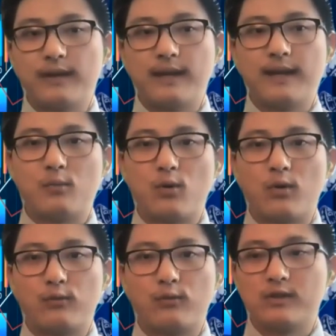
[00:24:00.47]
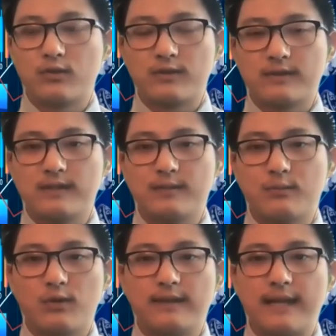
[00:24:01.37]
and more resources,
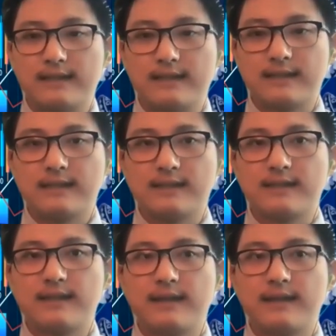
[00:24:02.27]
more analysis,